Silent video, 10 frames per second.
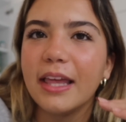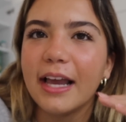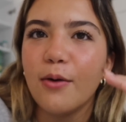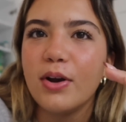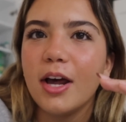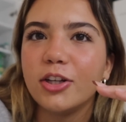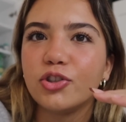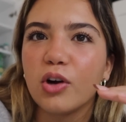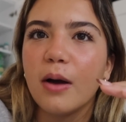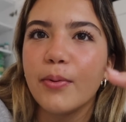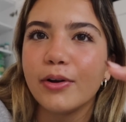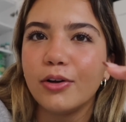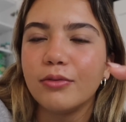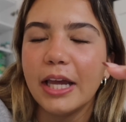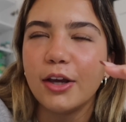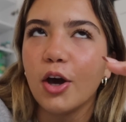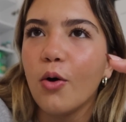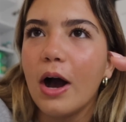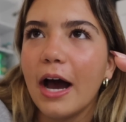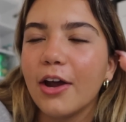like I would not drop or like
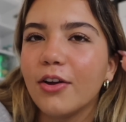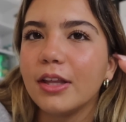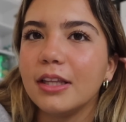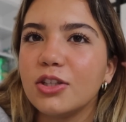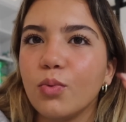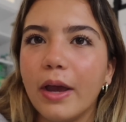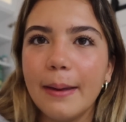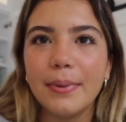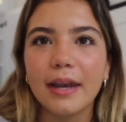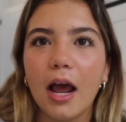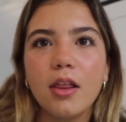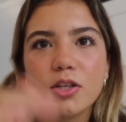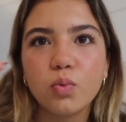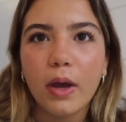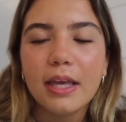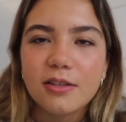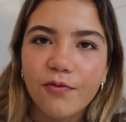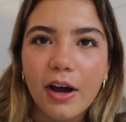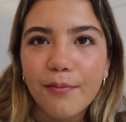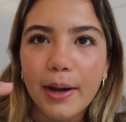go higher than this weight, but now this weight is
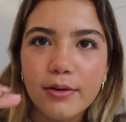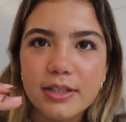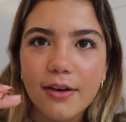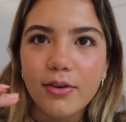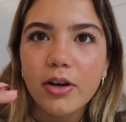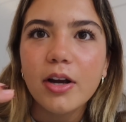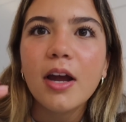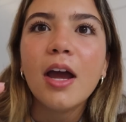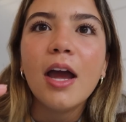5 pounds heavier